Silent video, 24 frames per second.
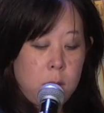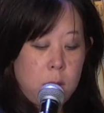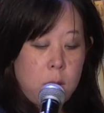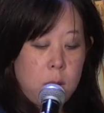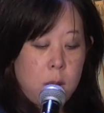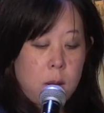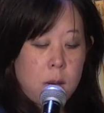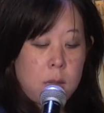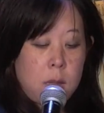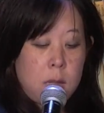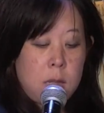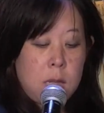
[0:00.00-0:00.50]

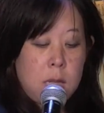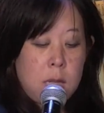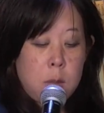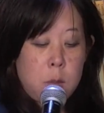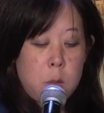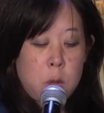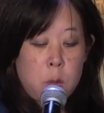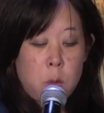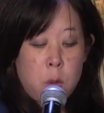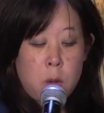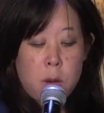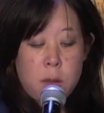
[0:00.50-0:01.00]
are
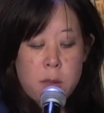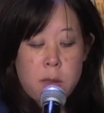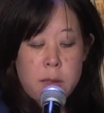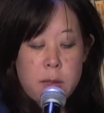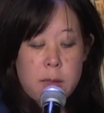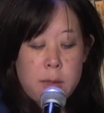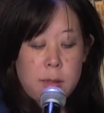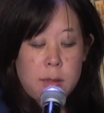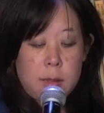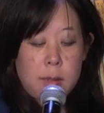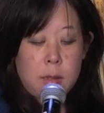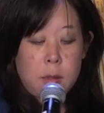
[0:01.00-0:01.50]
deemed
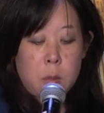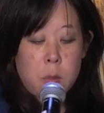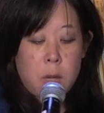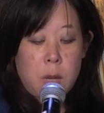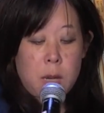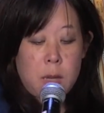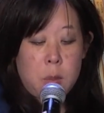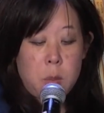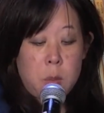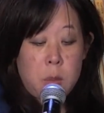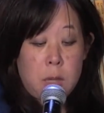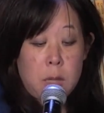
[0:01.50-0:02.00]
worthless
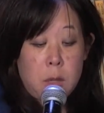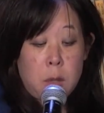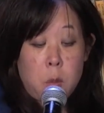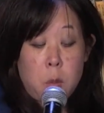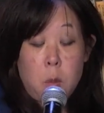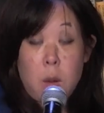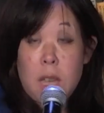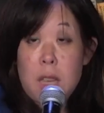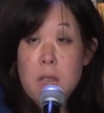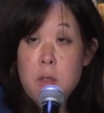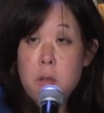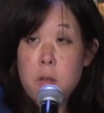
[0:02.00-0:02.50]
despite being
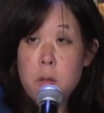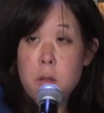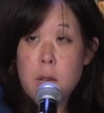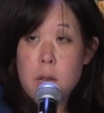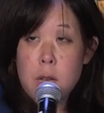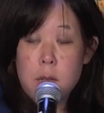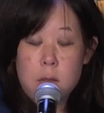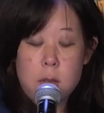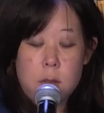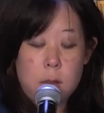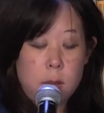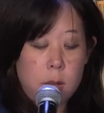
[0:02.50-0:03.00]

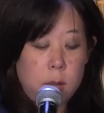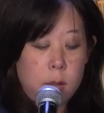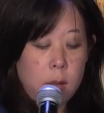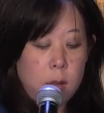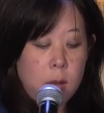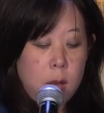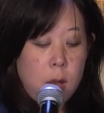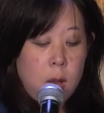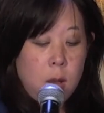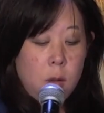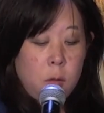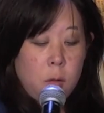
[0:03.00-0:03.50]
wayfinders
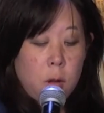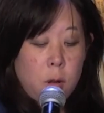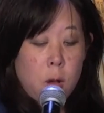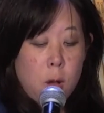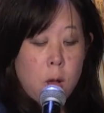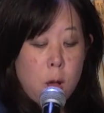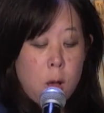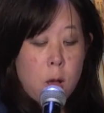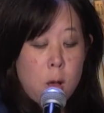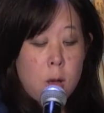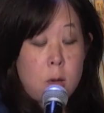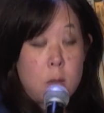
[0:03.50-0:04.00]
for
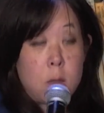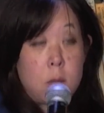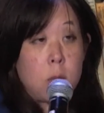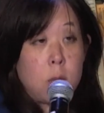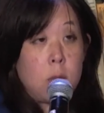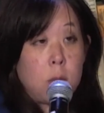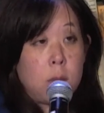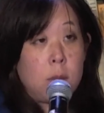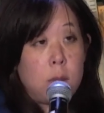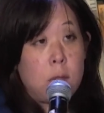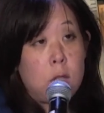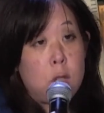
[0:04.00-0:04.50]
all
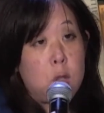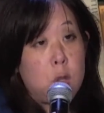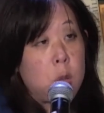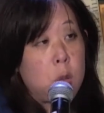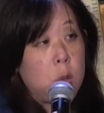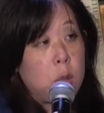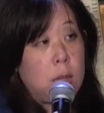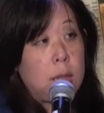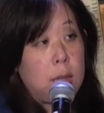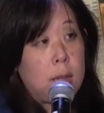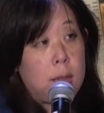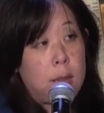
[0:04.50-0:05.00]
who see
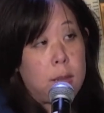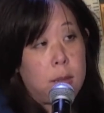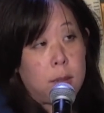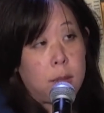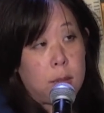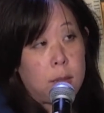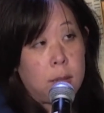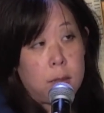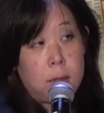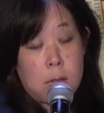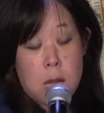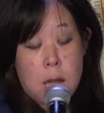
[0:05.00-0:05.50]
trees
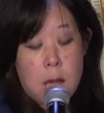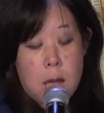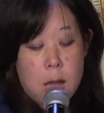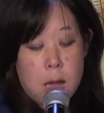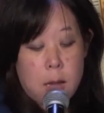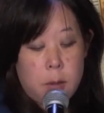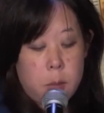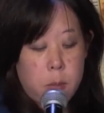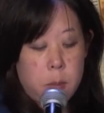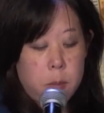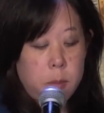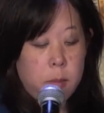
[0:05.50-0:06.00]
as
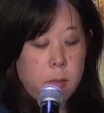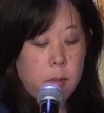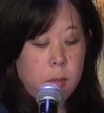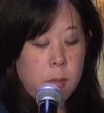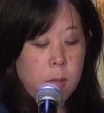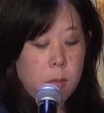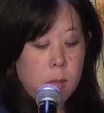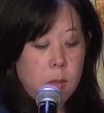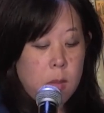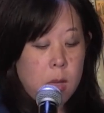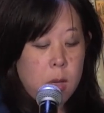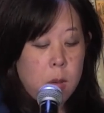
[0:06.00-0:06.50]
time,
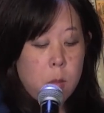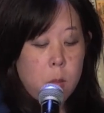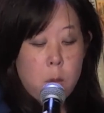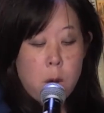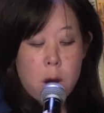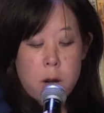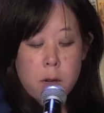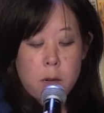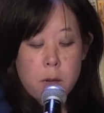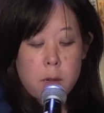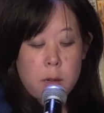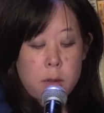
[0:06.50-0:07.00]

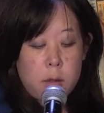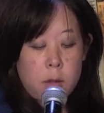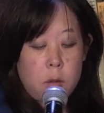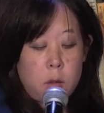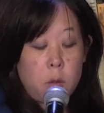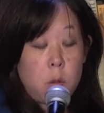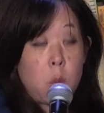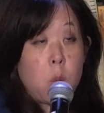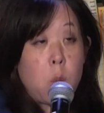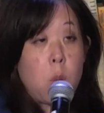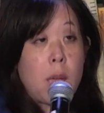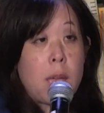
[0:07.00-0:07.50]
markers
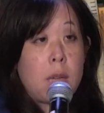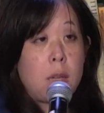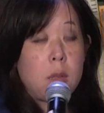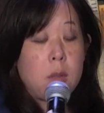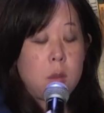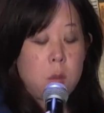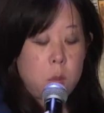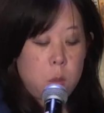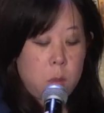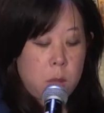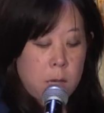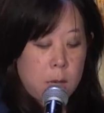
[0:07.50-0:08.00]
of
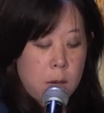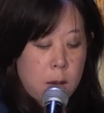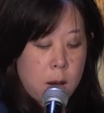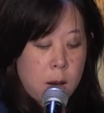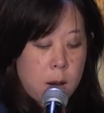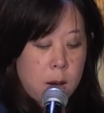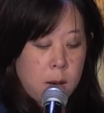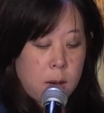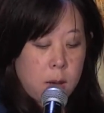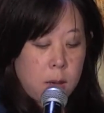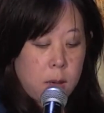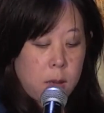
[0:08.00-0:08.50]
when we
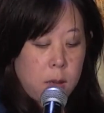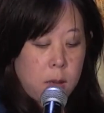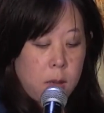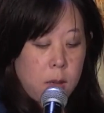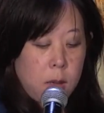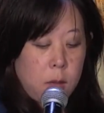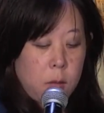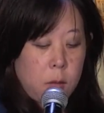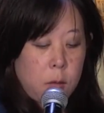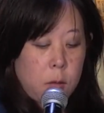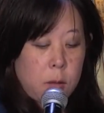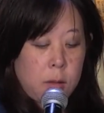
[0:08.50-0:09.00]
are,
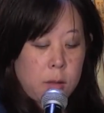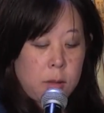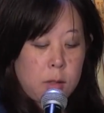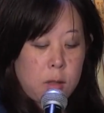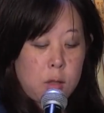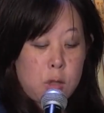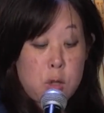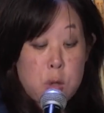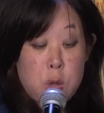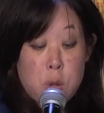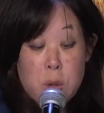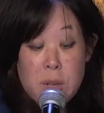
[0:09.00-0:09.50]

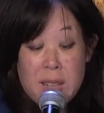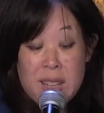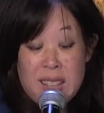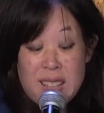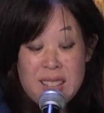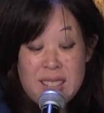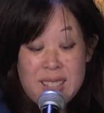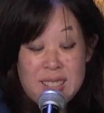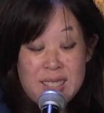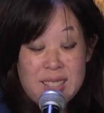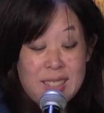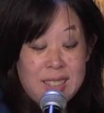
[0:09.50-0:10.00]
versus
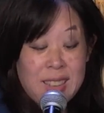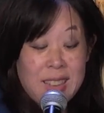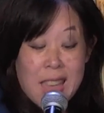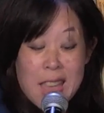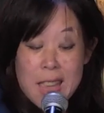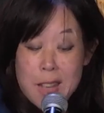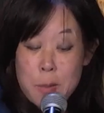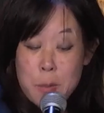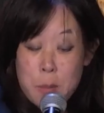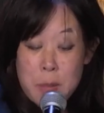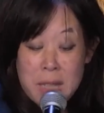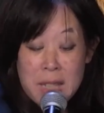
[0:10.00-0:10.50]
trees as
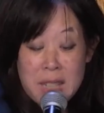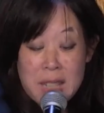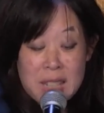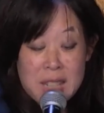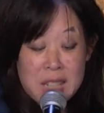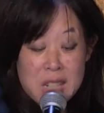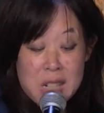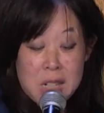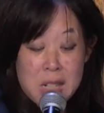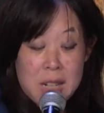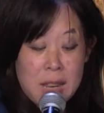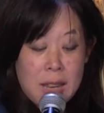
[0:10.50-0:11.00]
canopy
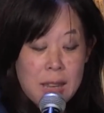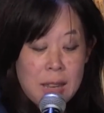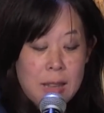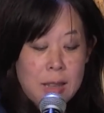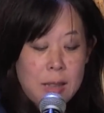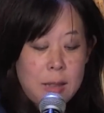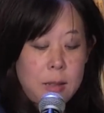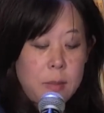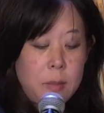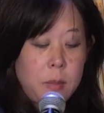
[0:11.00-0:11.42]
and shade.